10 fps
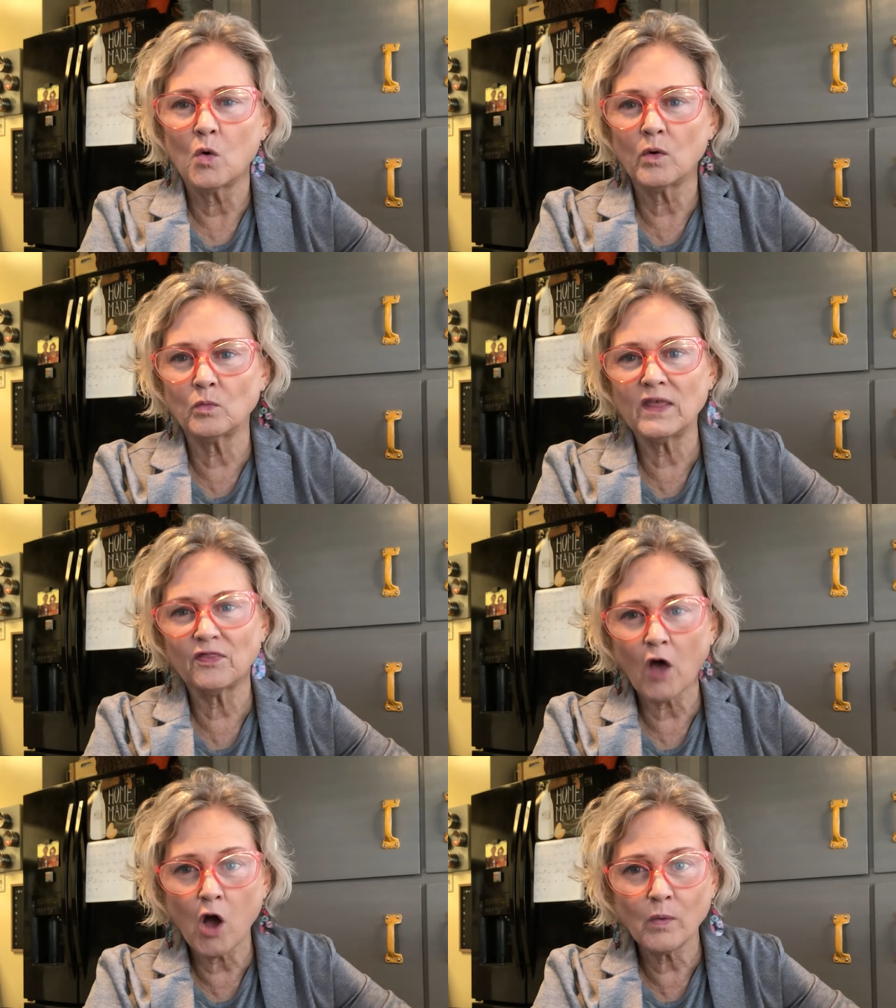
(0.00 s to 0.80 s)
when we
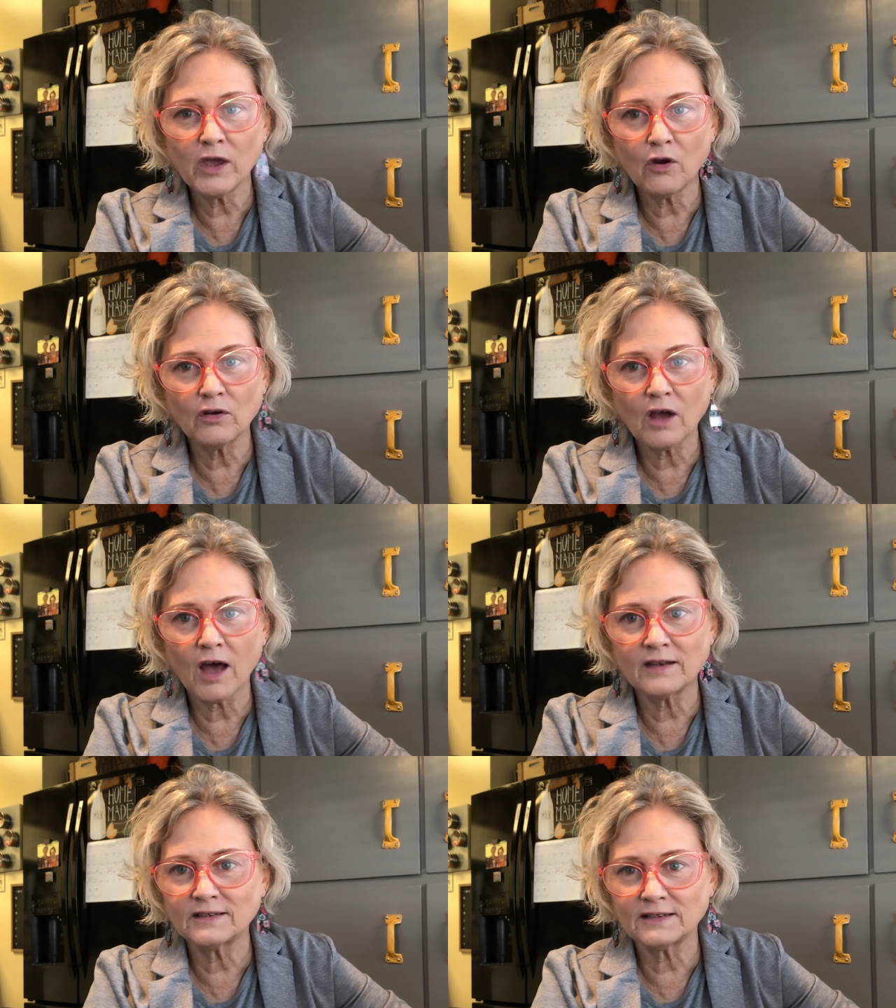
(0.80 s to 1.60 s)
thought we heard
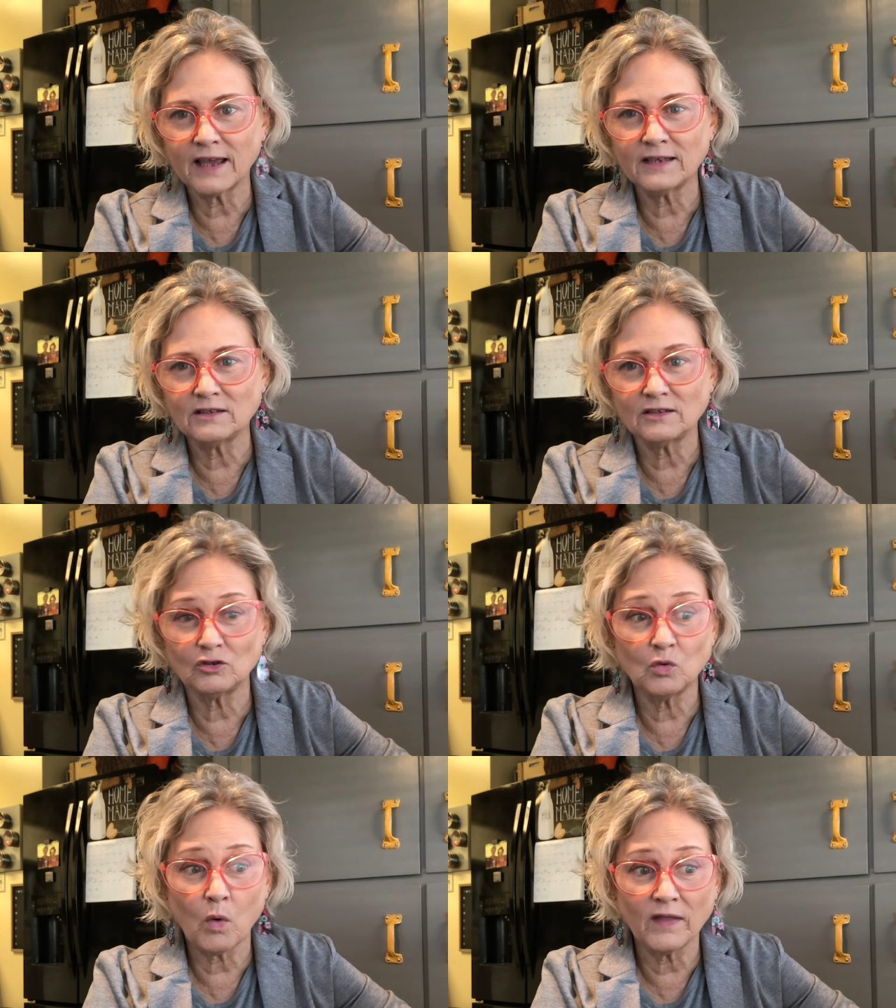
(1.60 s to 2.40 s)
God to say to
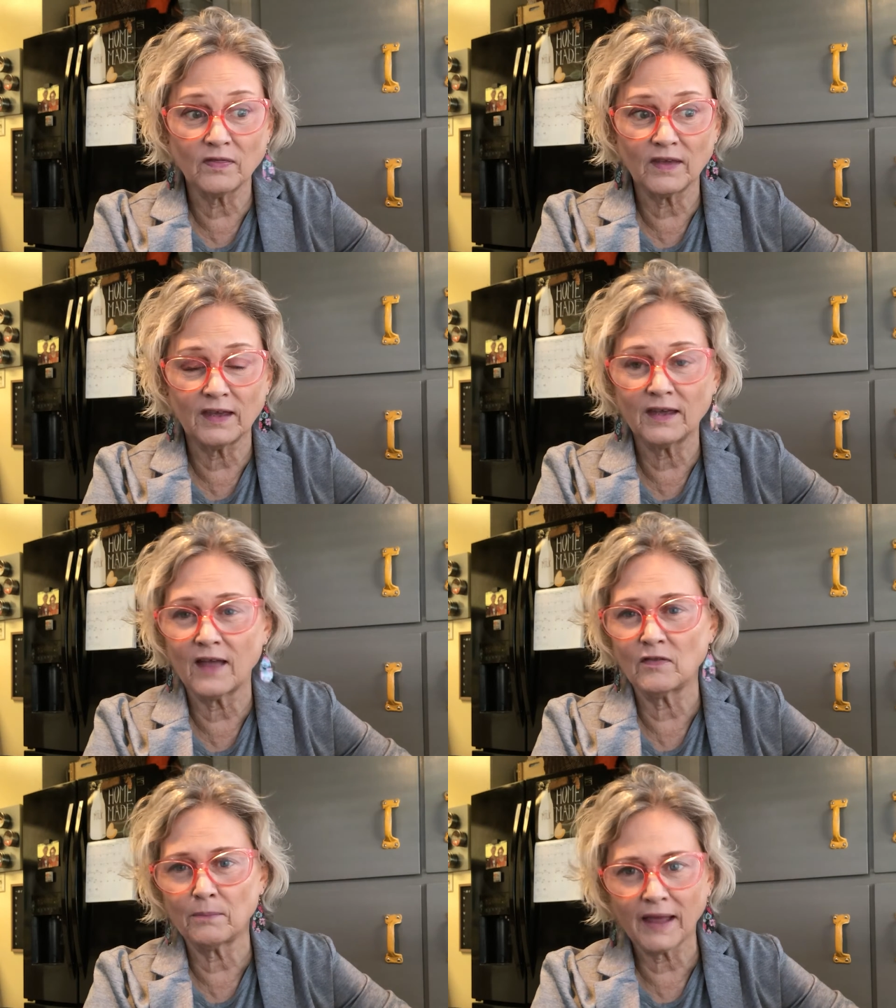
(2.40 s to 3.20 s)
do one thing
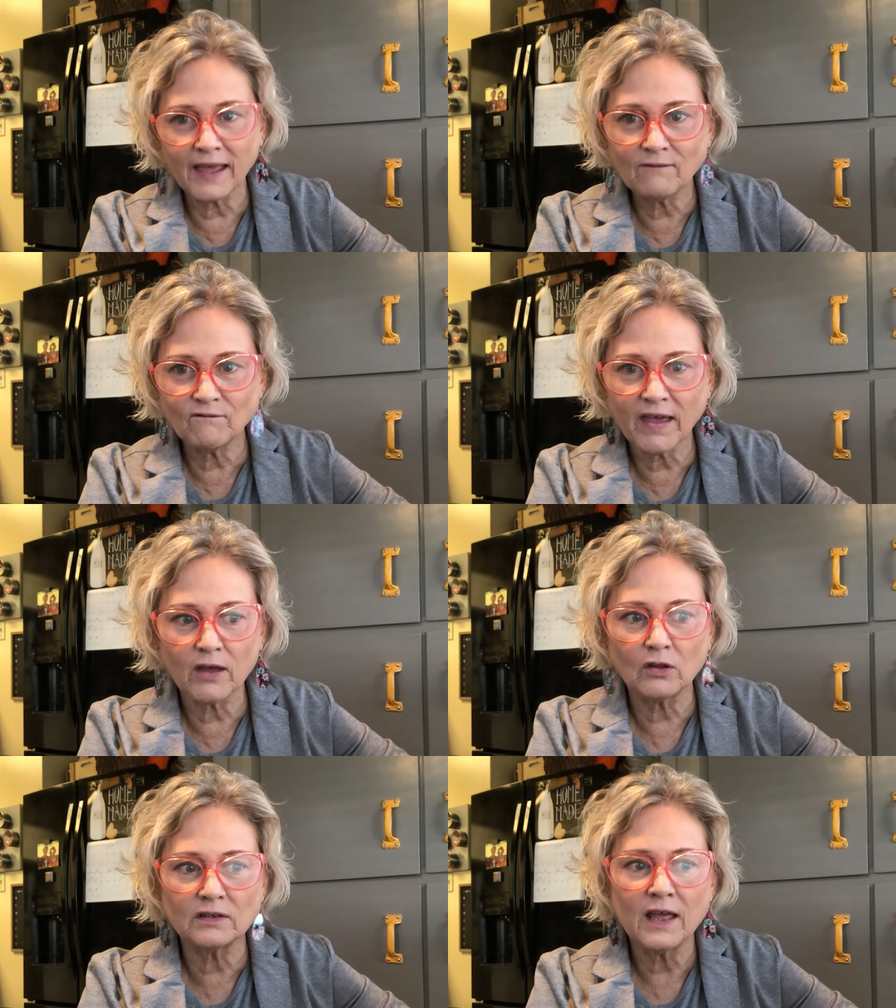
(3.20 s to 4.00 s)
and the plan
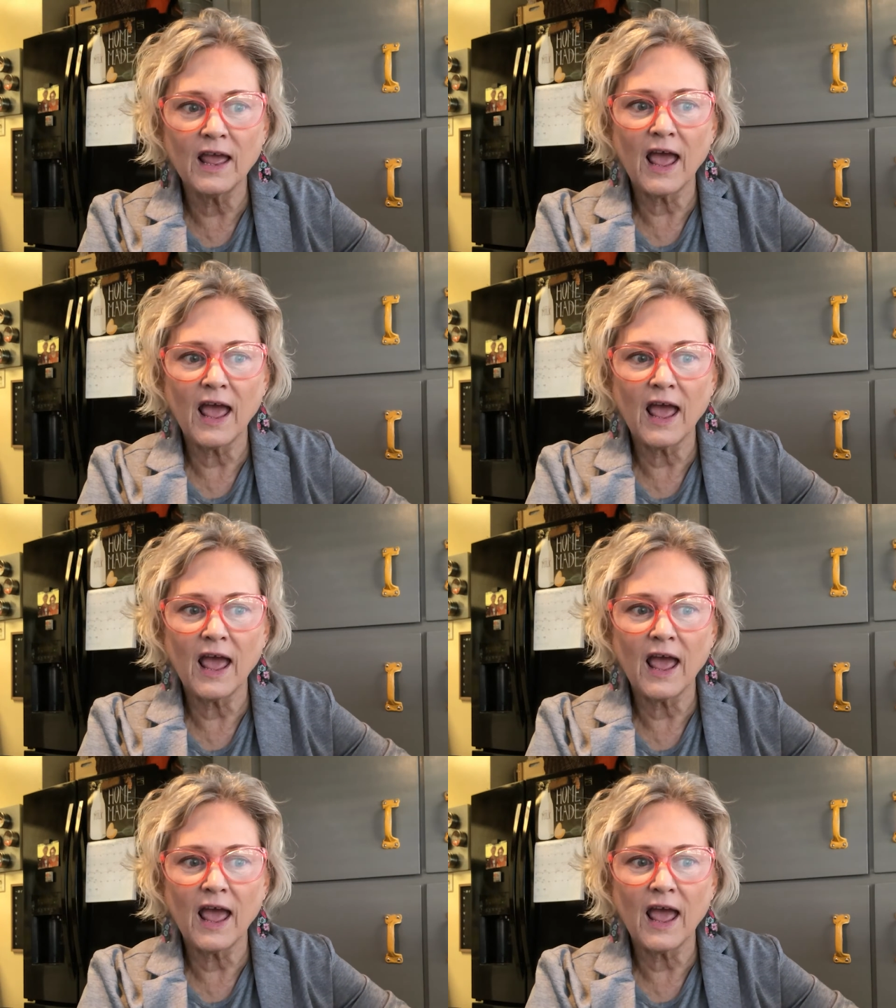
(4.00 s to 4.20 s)
failed.